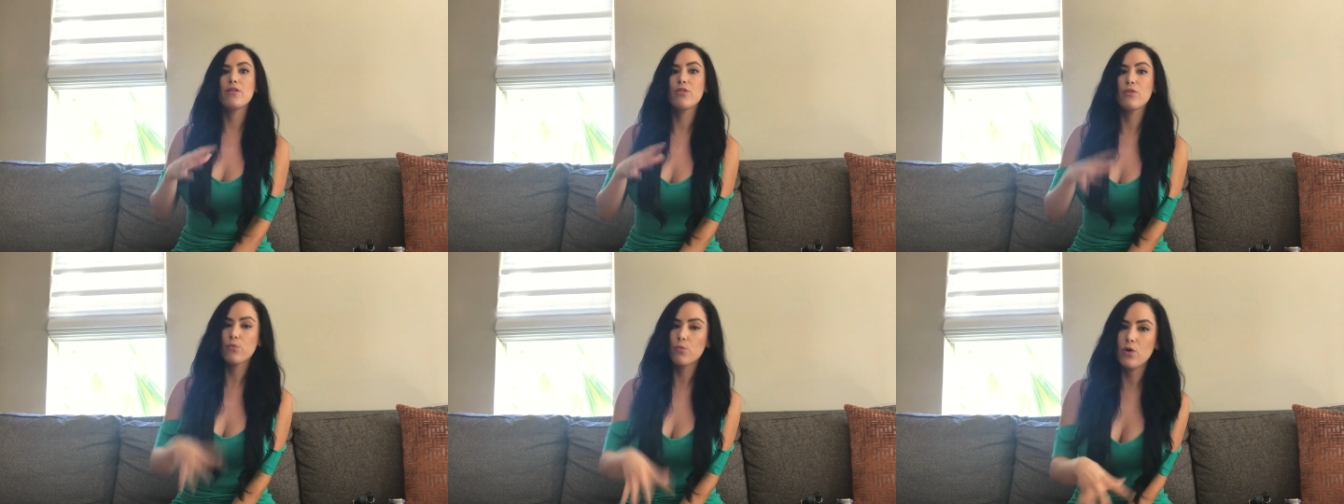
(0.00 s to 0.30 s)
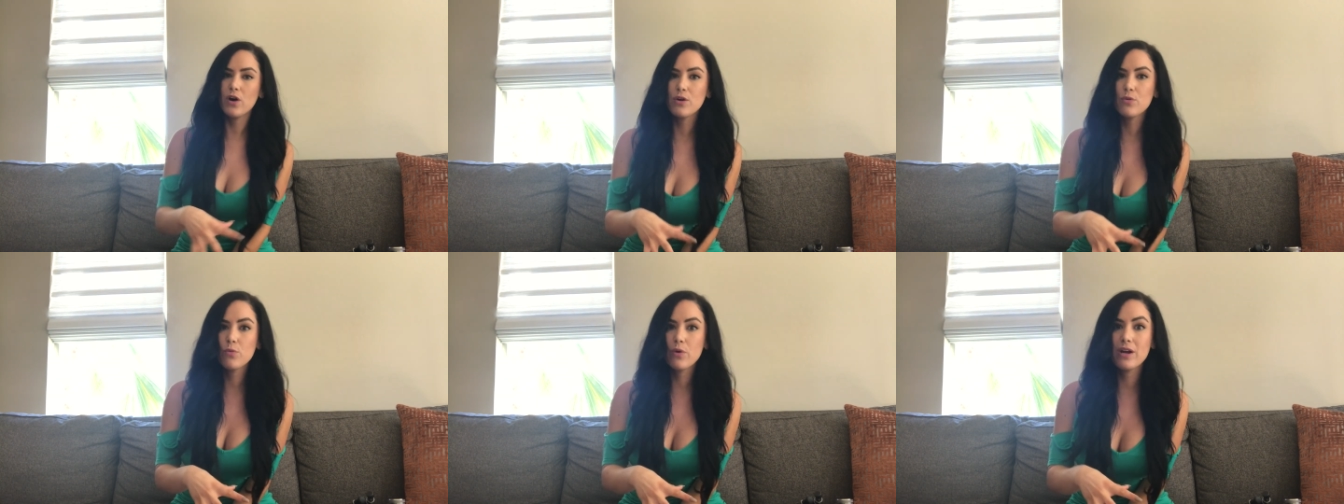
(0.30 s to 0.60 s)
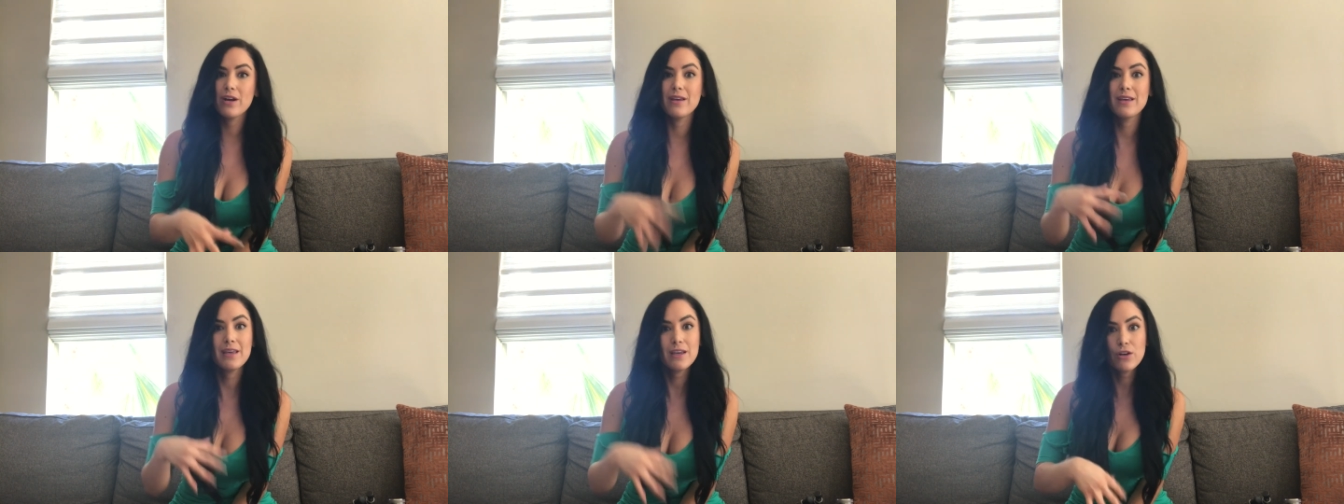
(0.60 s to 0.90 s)
one
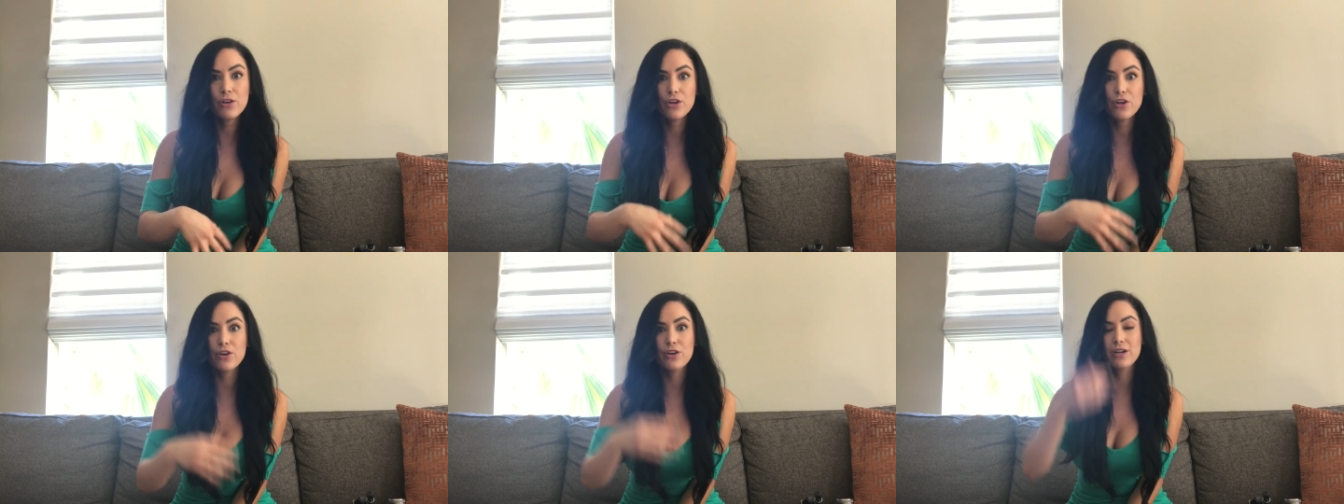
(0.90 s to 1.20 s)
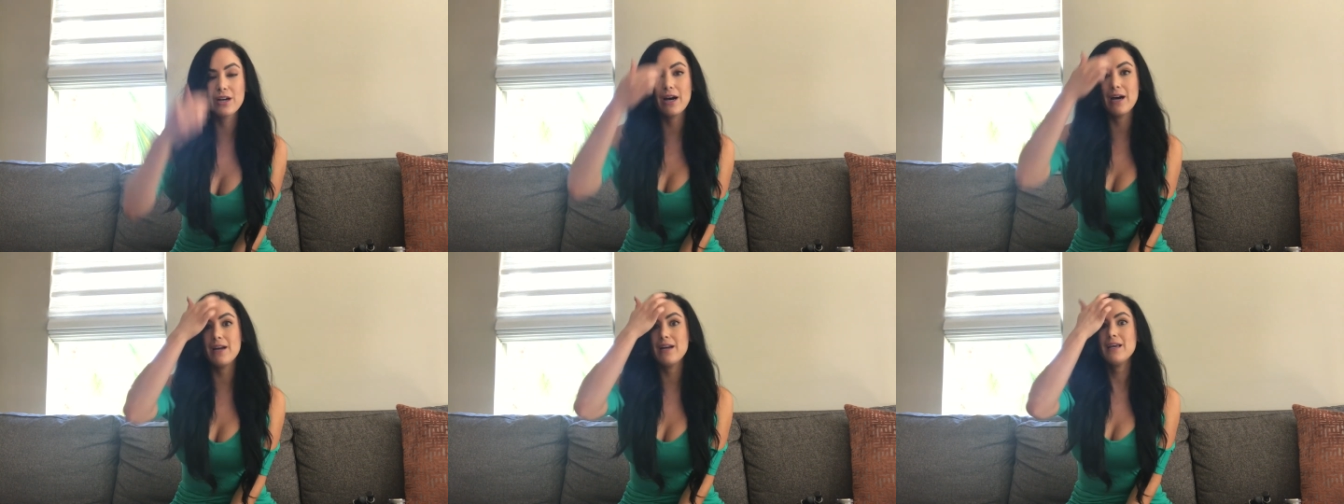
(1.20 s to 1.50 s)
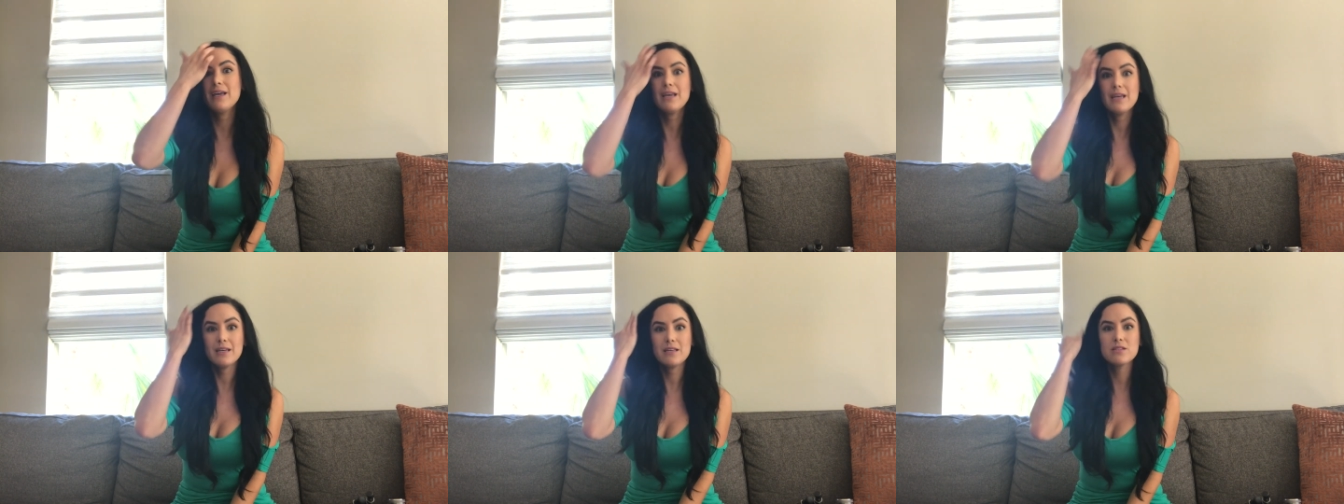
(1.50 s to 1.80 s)
way to heal your gut
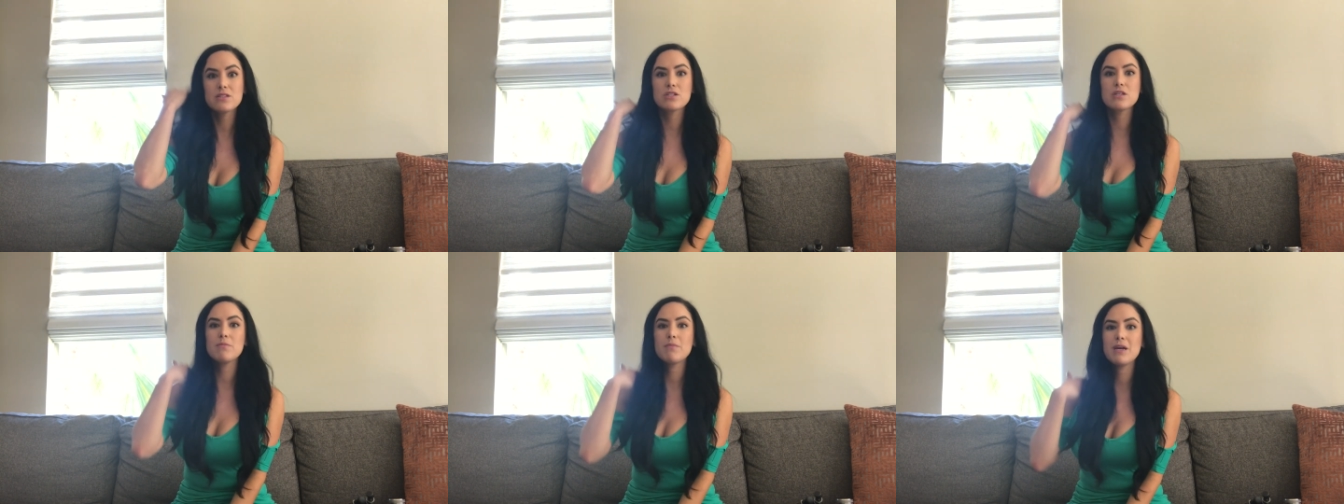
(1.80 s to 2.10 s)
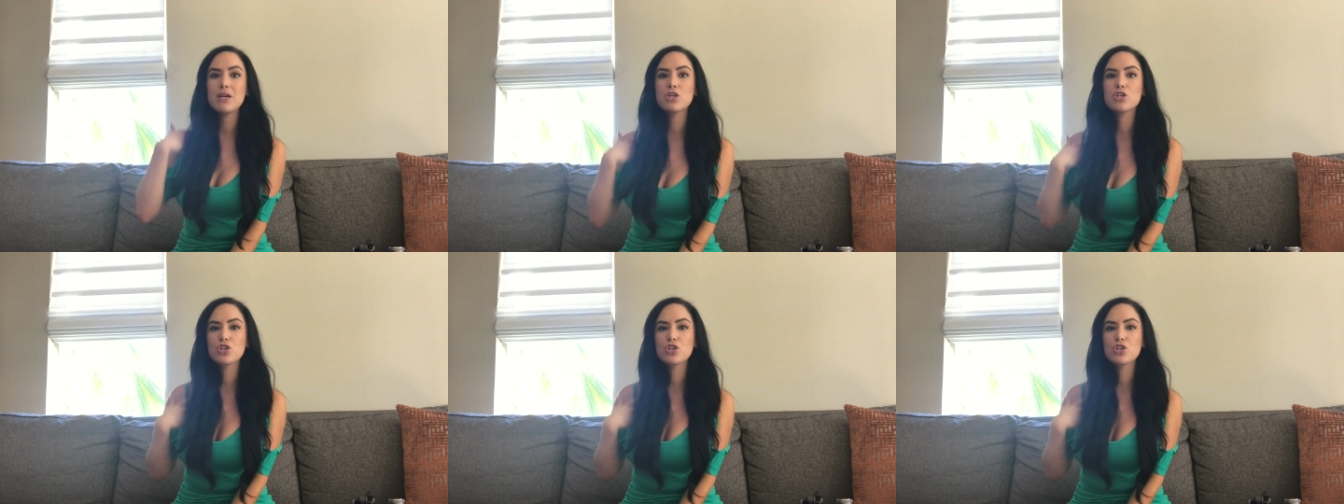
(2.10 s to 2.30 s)
is to make